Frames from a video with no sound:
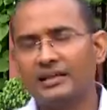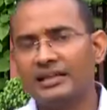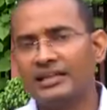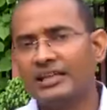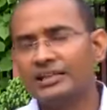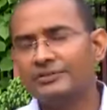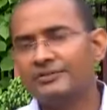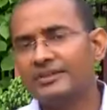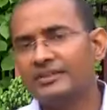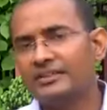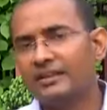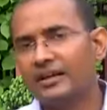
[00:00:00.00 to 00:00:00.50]

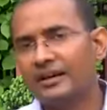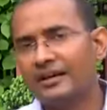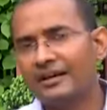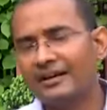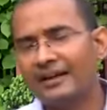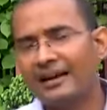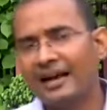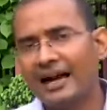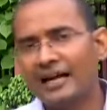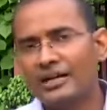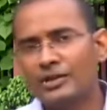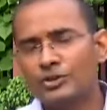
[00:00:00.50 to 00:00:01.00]
is with
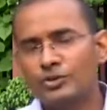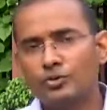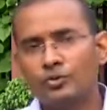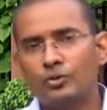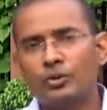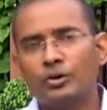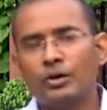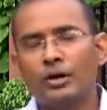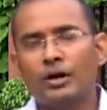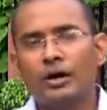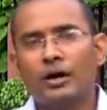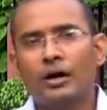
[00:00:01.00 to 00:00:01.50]
regard to
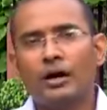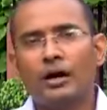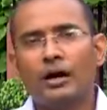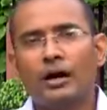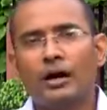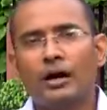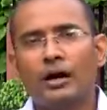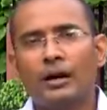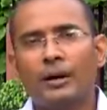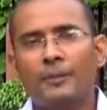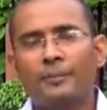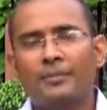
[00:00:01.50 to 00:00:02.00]

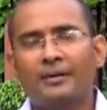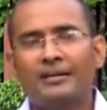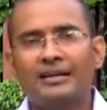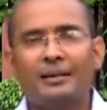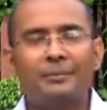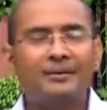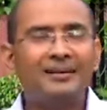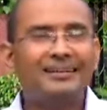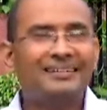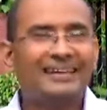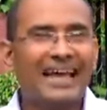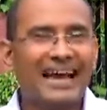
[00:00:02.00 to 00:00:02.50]

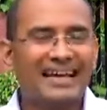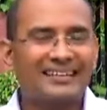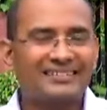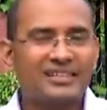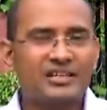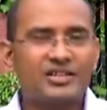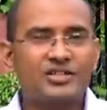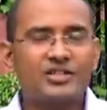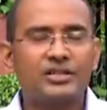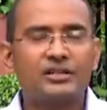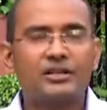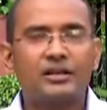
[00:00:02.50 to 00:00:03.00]
double
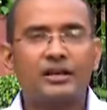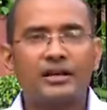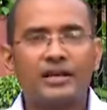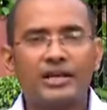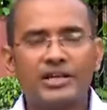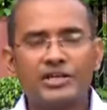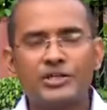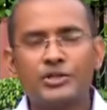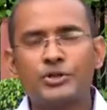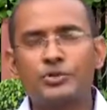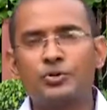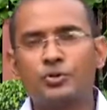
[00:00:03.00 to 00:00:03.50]
taxation
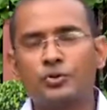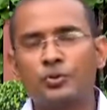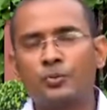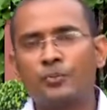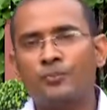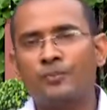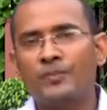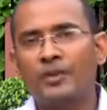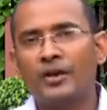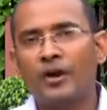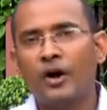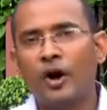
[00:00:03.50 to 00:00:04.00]
issue
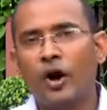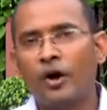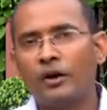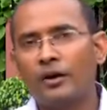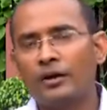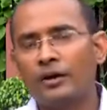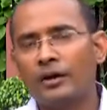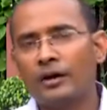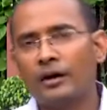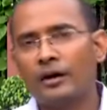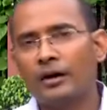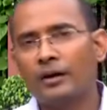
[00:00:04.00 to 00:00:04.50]

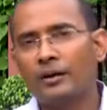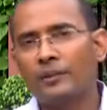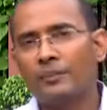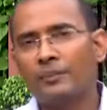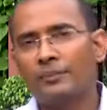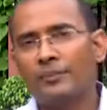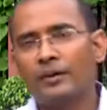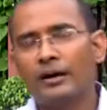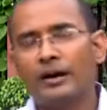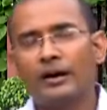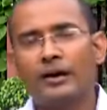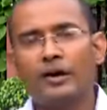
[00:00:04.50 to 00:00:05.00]
on
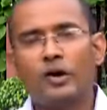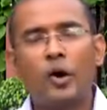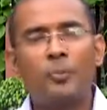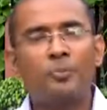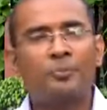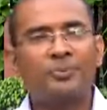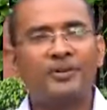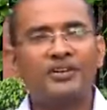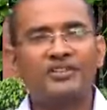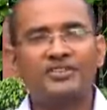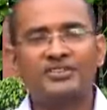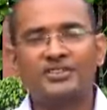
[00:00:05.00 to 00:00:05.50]

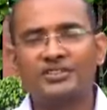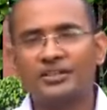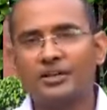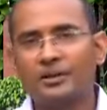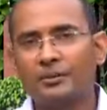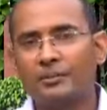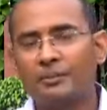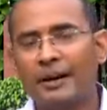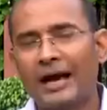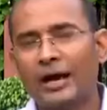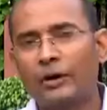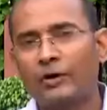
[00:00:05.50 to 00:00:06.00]
compressed
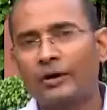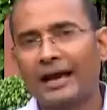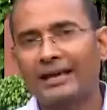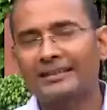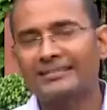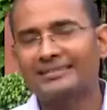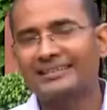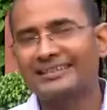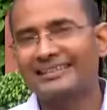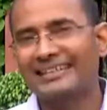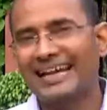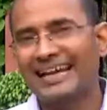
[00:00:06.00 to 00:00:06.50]
biogas,
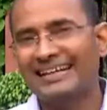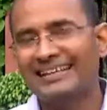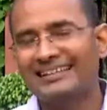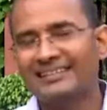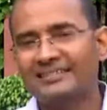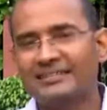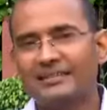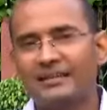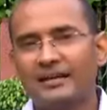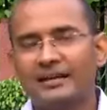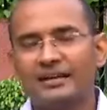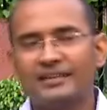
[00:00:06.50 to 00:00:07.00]
that is
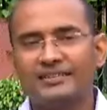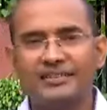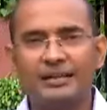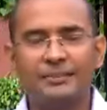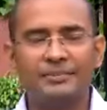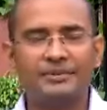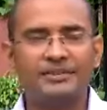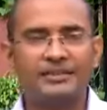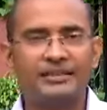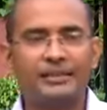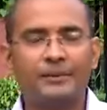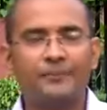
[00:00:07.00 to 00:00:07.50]

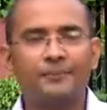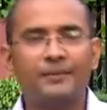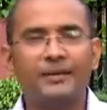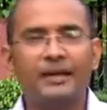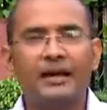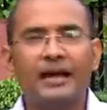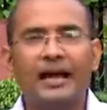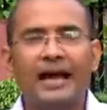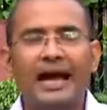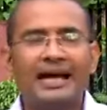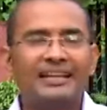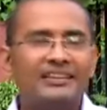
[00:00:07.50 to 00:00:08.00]
CBG.
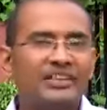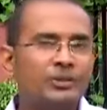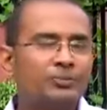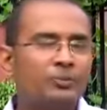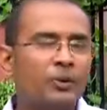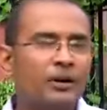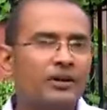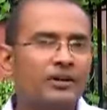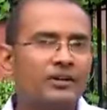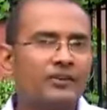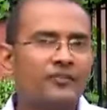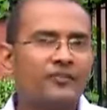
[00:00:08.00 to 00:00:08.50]
At this
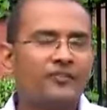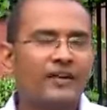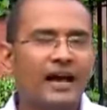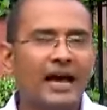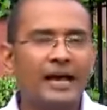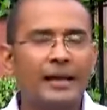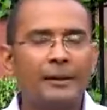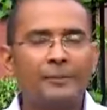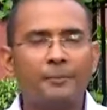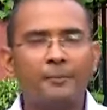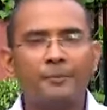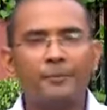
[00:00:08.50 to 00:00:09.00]
point of
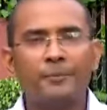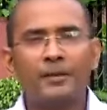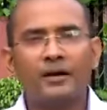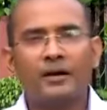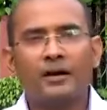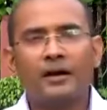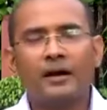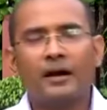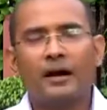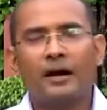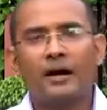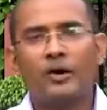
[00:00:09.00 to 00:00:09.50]
time,
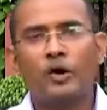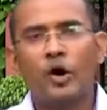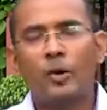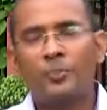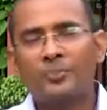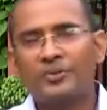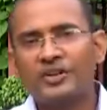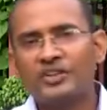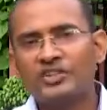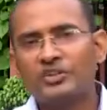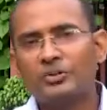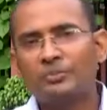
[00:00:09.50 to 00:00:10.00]

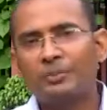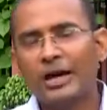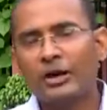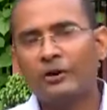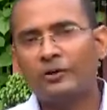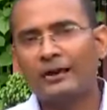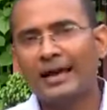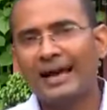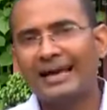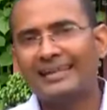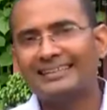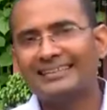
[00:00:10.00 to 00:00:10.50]
compressed
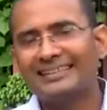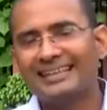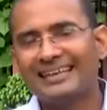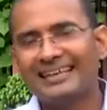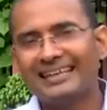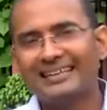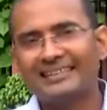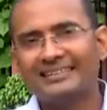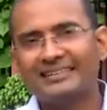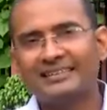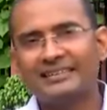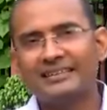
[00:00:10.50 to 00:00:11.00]
biogas is